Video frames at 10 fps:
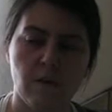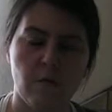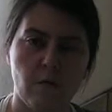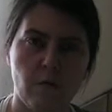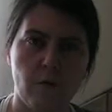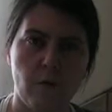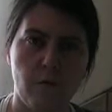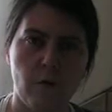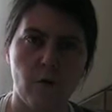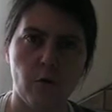so from
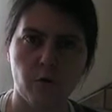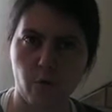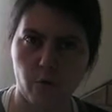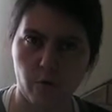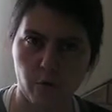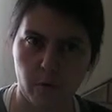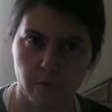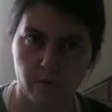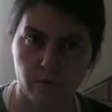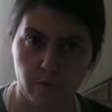October
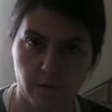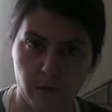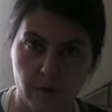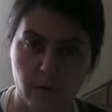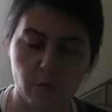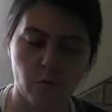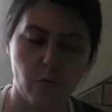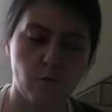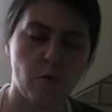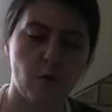2015
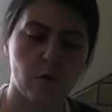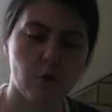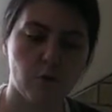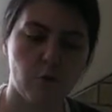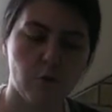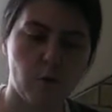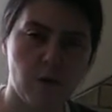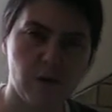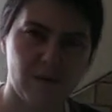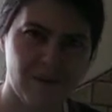to October
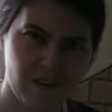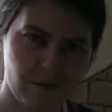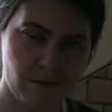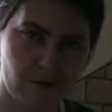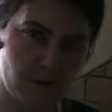2016